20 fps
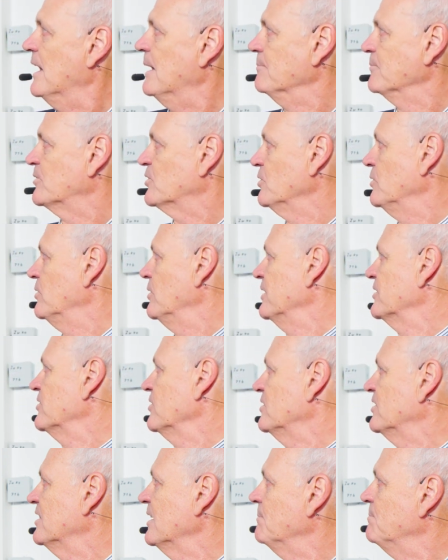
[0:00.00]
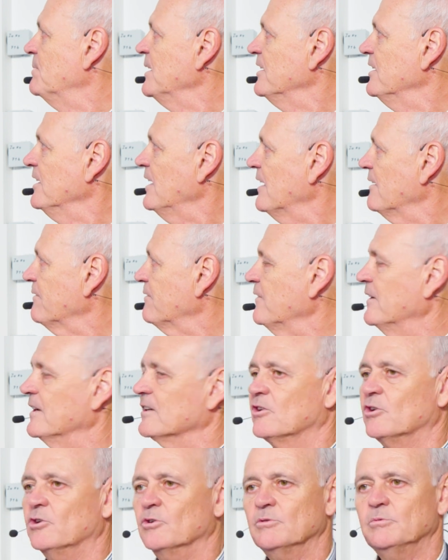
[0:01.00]
So as I said, PDF
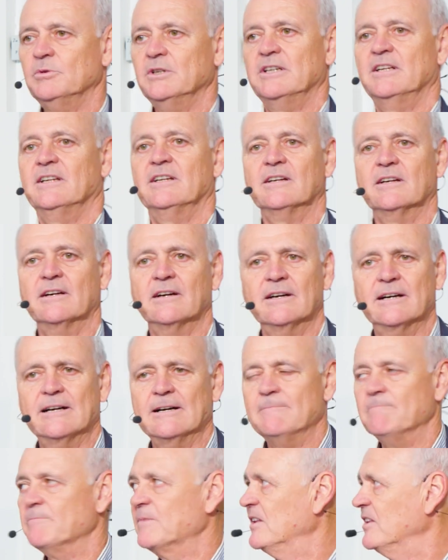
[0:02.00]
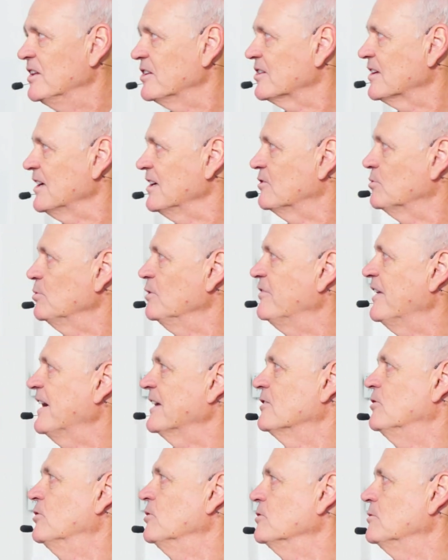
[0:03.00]
and code reading. In this case, we've
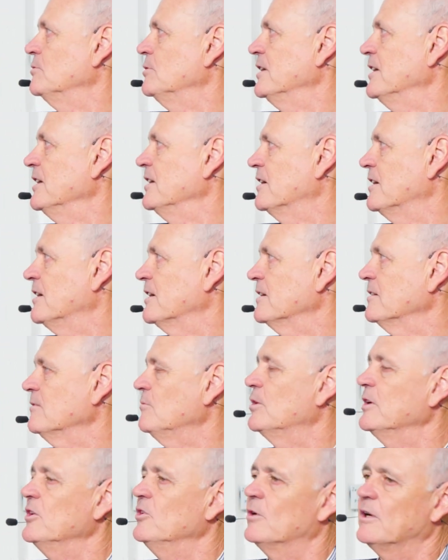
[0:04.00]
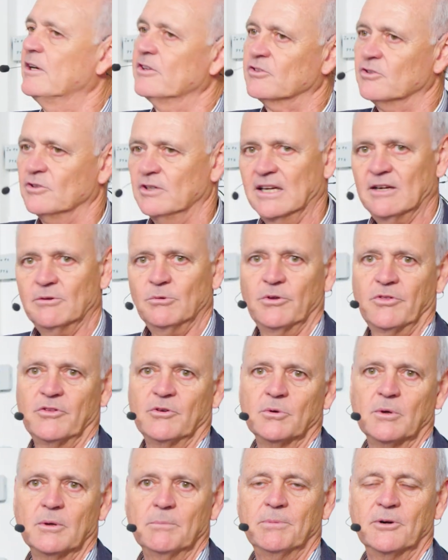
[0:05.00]
had code reading on. What you also get with
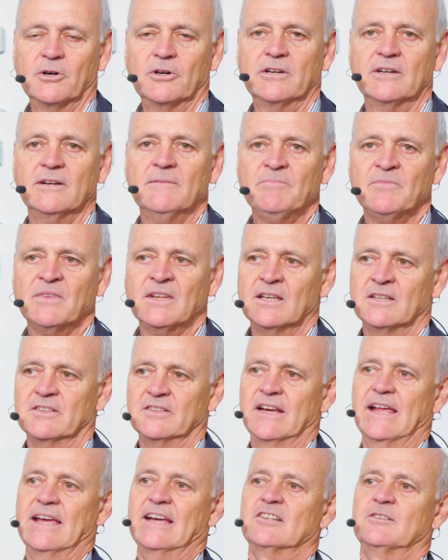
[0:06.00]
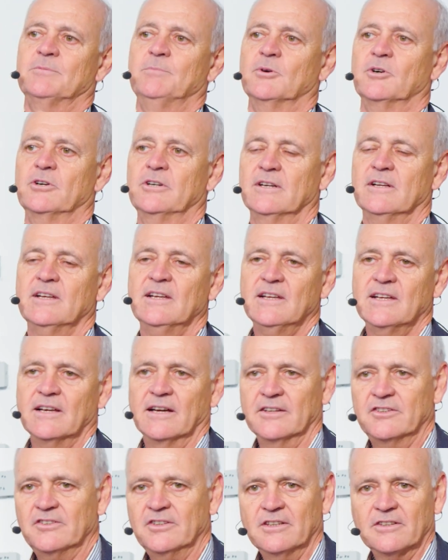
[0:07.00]
your report is an export,
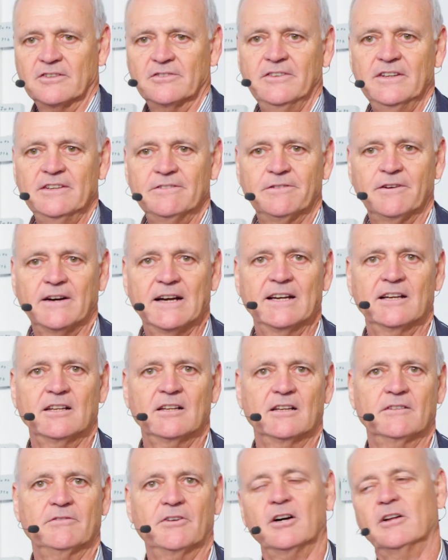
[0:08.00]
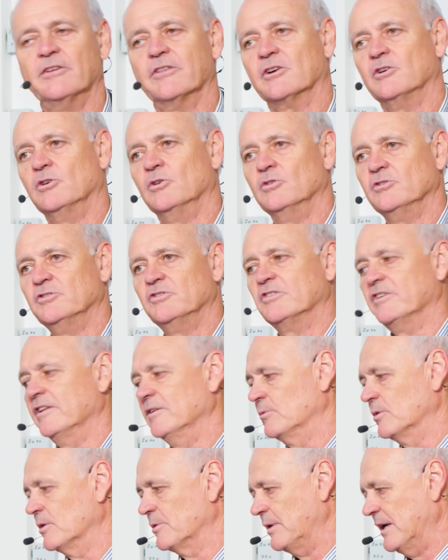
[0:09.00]
a CSV file of all the codes
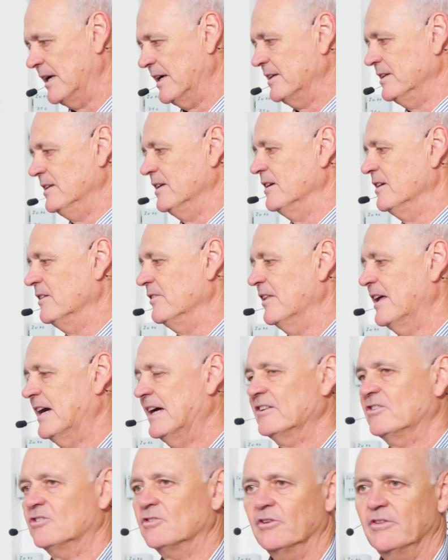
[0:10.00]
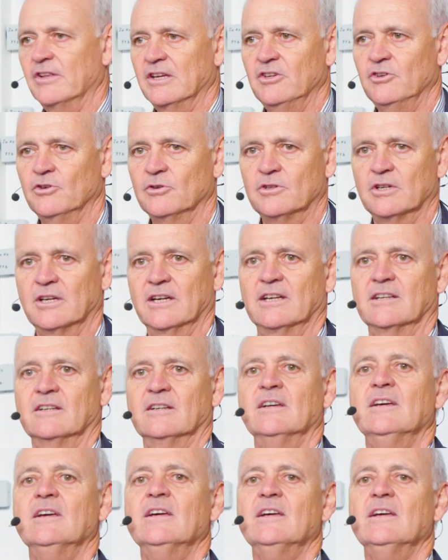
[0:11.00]
that were read in that, so that you can,